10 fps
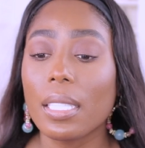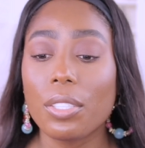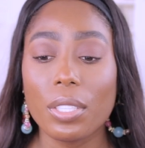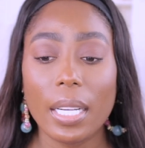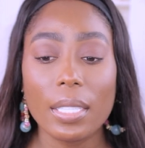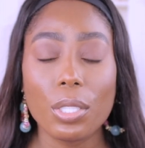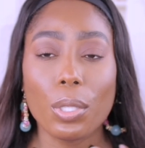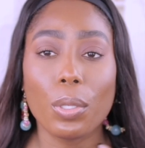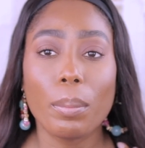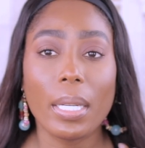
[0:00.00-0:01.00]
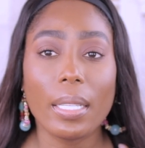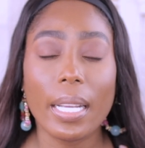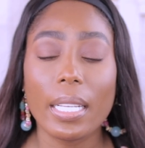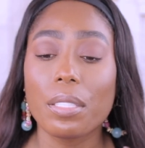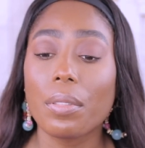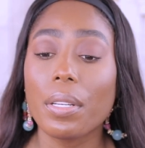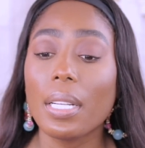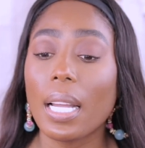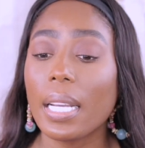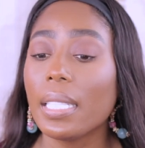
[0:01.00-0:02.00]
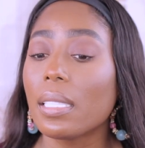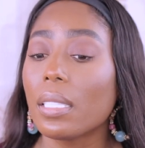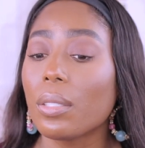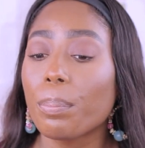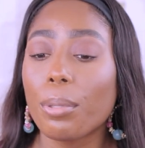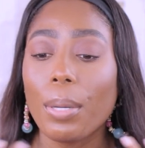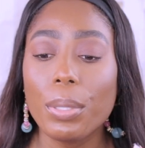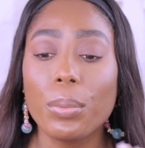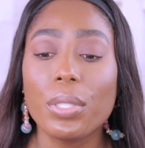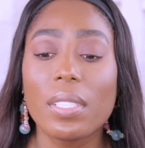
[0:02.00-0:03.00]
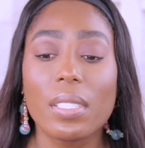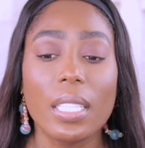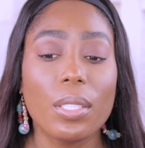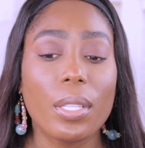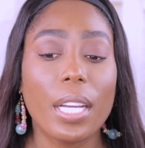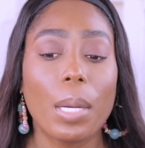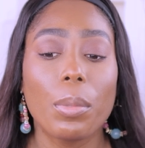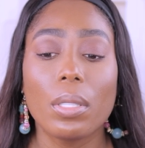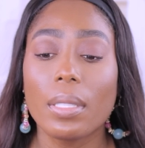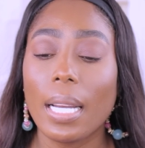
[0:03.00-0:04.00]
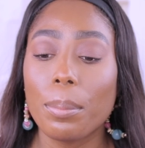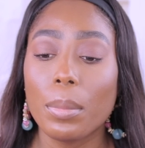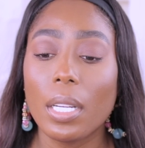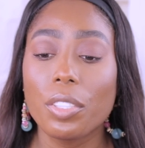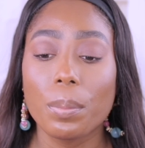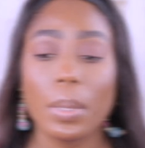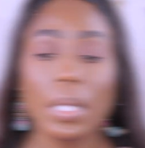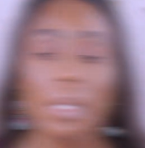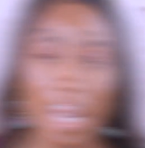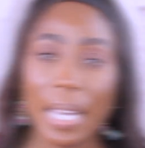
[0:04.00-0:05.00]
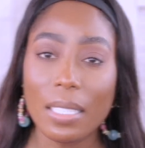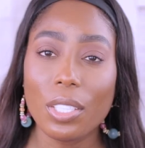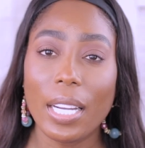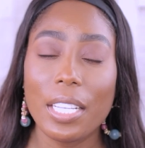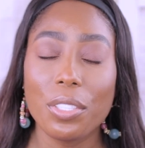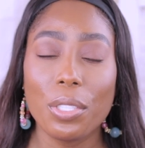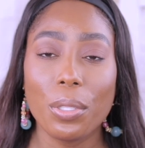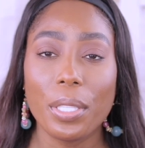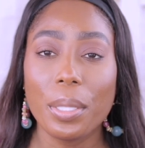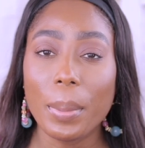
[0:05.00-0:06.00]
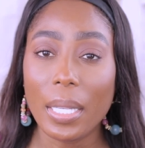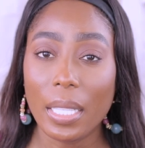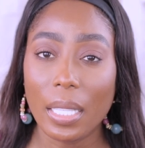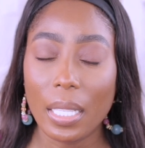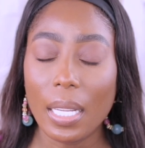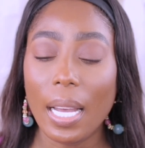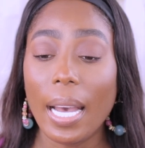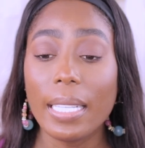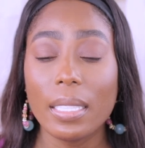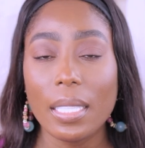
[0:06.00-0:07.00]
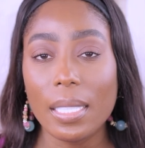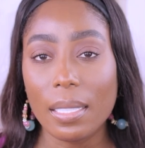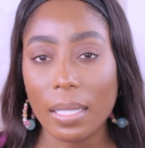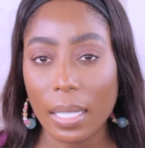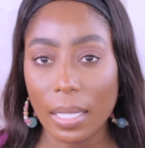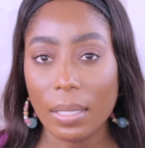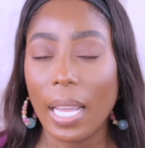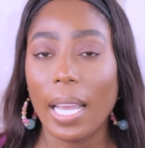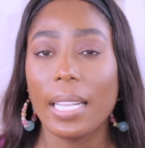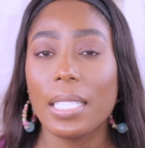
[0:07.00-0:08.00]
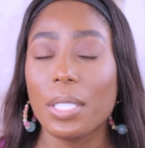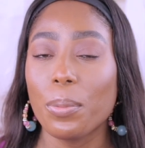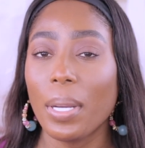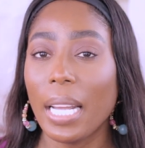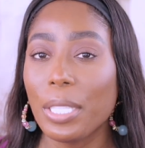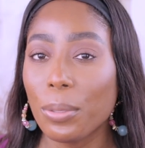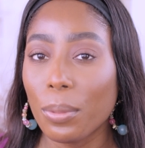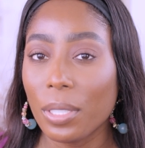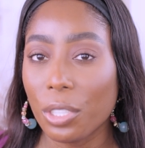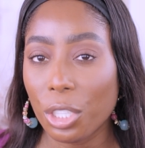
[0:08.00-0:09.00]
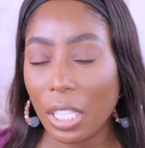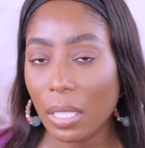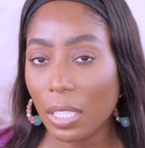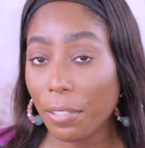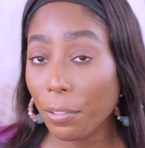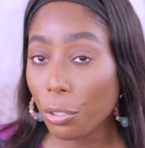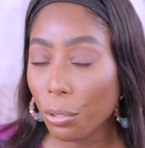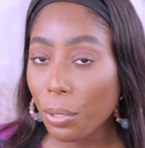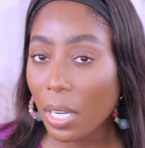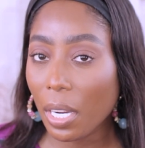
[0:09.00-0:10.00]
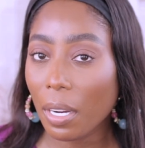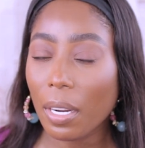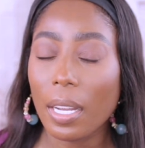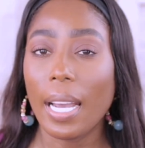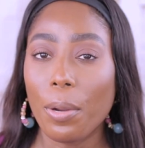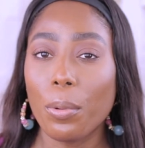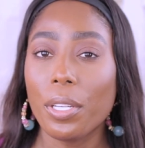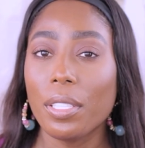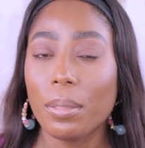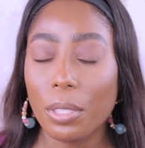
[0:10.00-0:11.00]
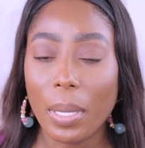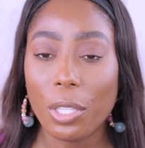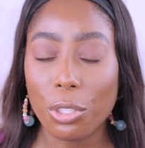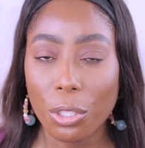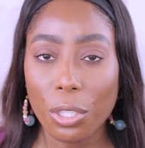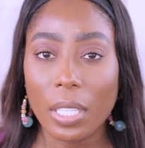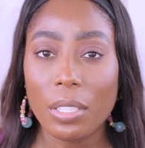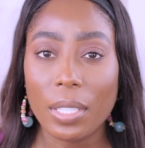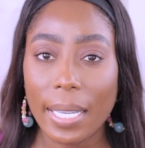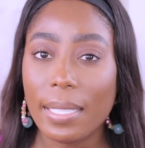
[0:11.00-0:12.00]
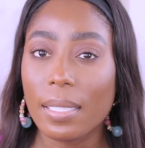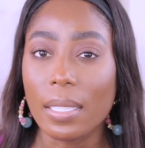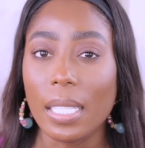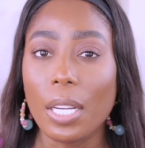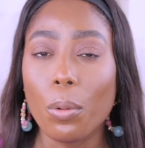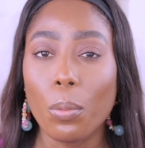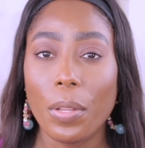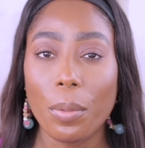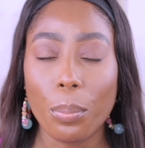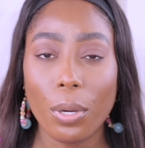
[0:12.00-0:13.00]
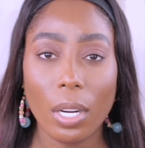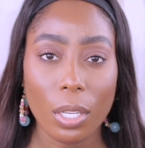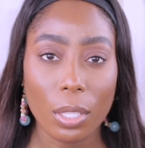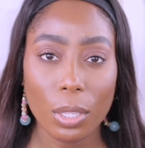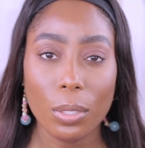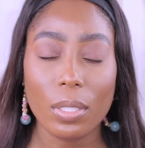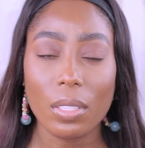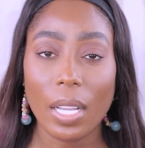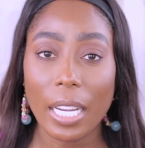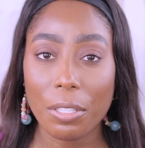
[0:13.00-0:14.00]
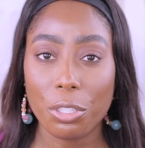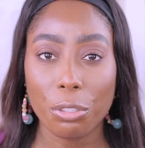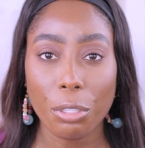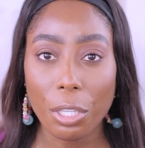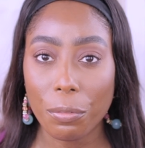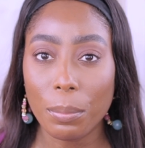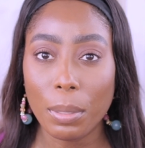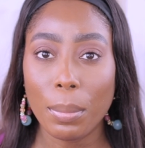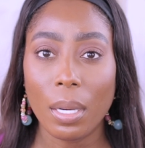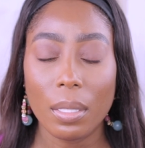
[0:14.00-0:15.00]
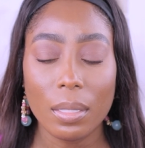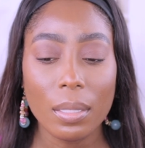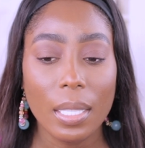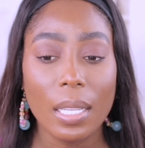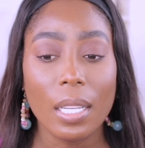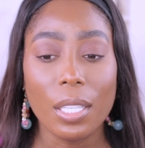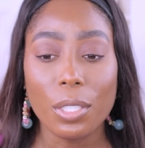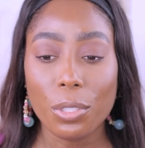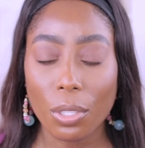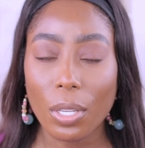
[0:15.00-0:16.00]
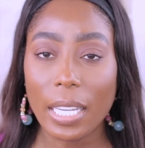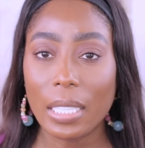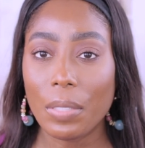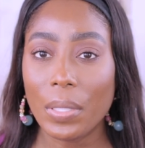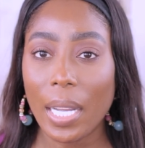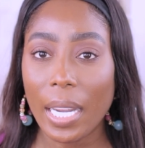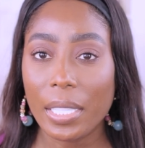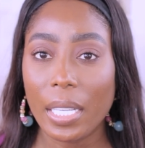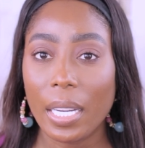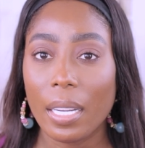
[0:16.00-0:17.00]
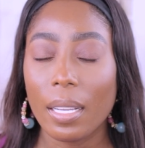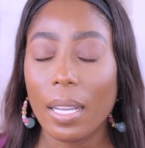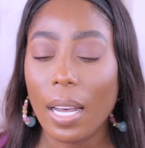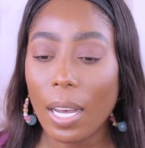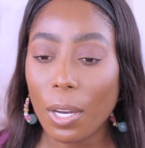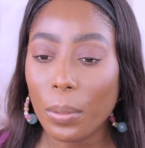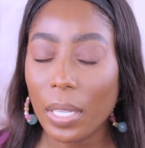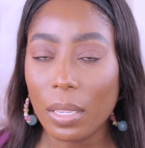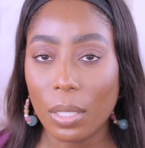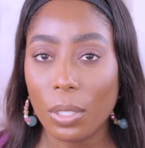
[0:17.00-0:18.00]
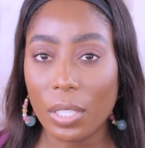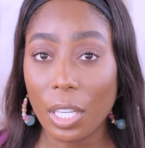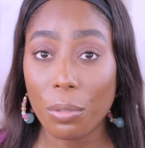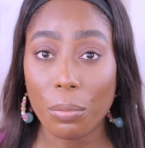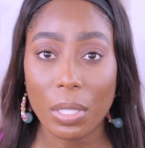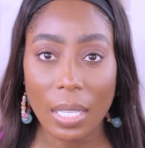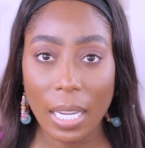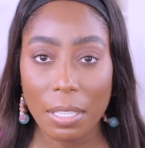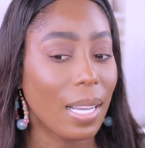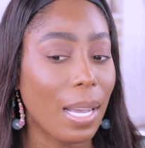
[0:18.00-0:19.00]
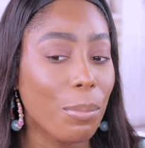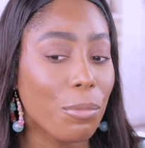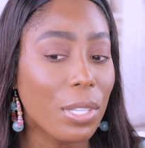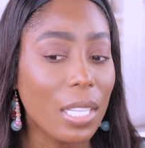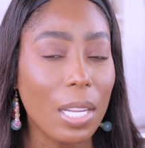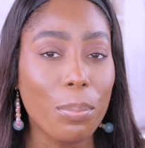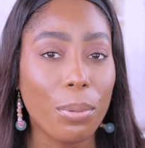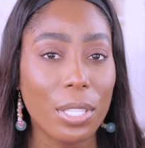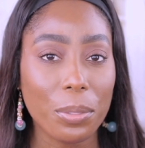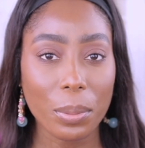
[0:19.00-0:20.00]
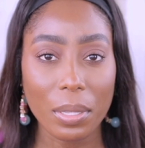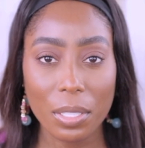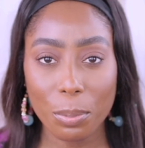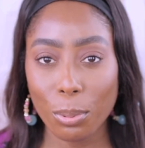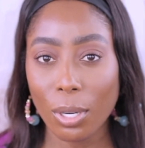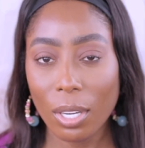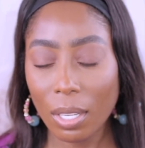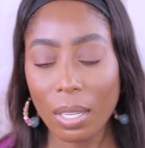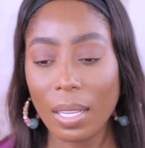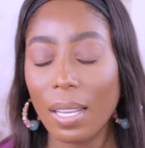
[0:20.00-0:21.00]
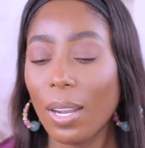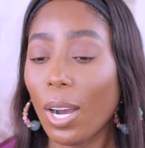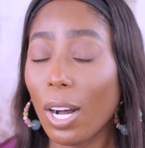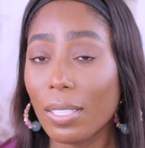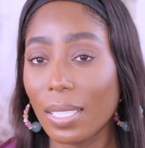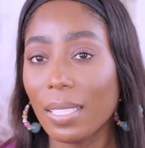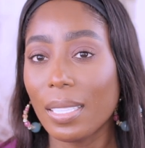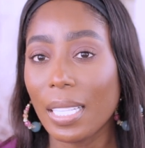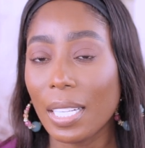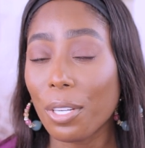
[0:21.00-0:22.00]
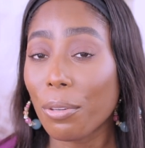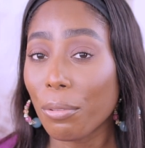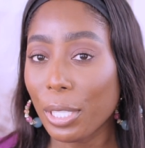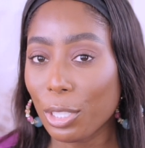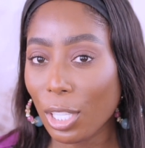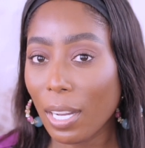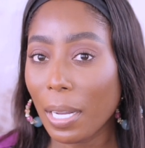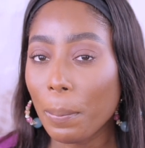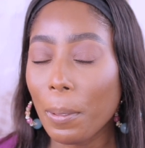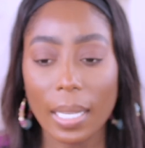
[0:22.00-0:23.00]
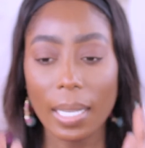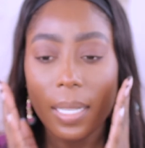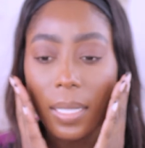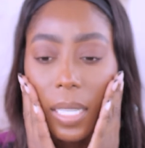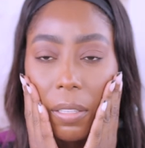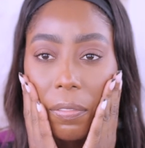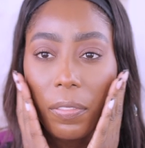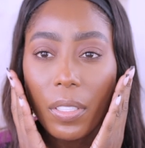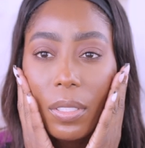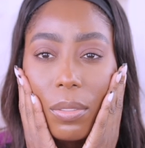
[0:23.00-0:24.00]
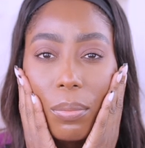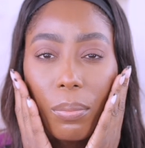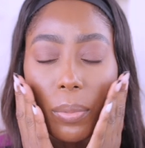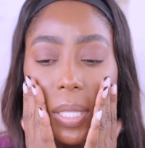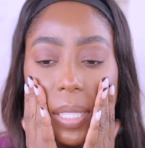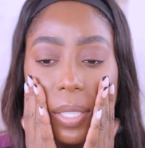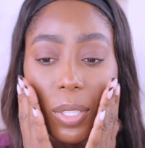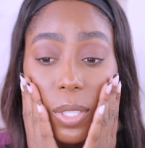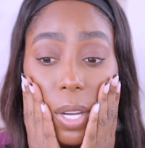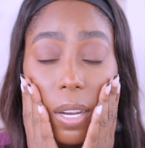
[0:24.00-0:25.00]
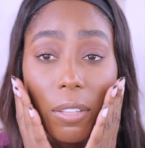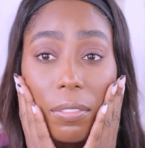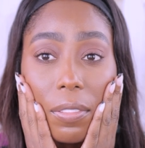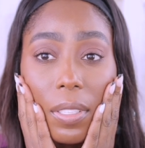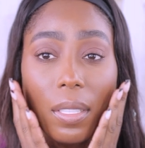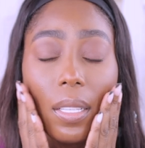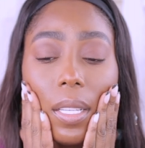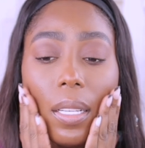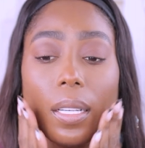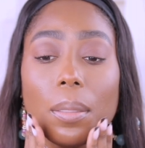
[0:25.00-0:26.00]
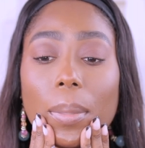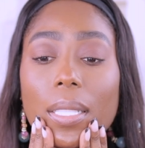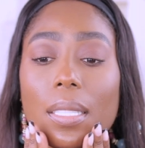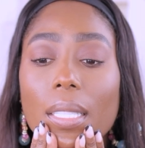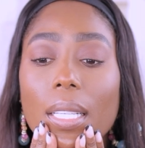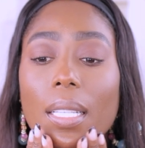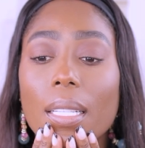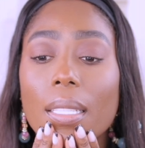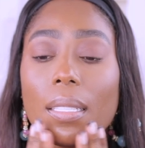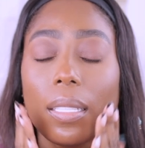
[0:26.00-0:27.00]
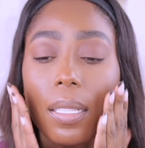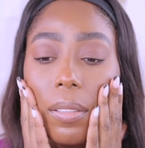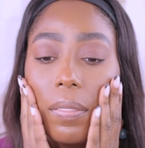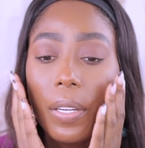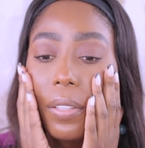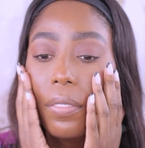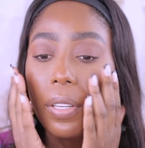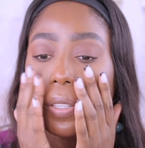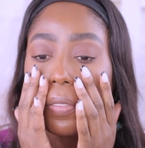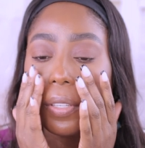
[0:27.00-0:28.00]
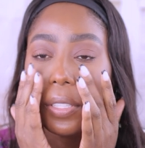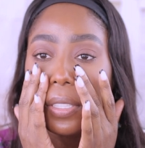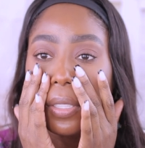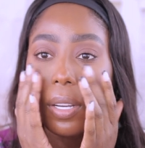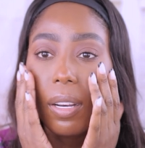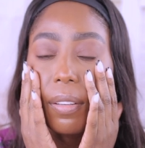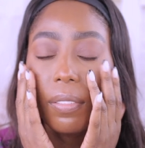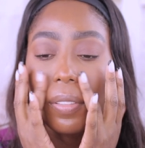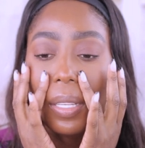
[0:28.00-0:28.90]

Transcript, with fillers: As you guys know, my neck is very light. probably won't see it on camera that much, but as you guys know, in the beginning, I didn't set it. This is what I do on this channel. If you're new here, I want to make sure that you guys see what the product looks like straight up from the bottle. So you guys have an idea how it looks in real life. I'm really impressed with this product. Ulta did a great job and it feels really soft on my skin very, very, very soft.